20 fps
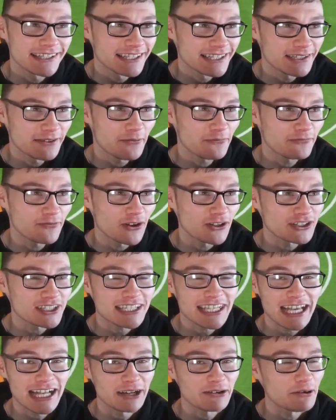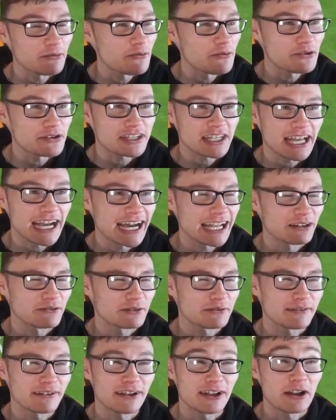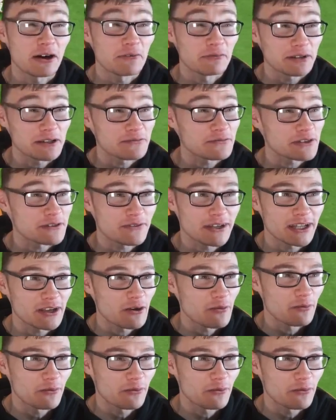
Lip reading: The full skill run with Musiala would have been lovely for the video,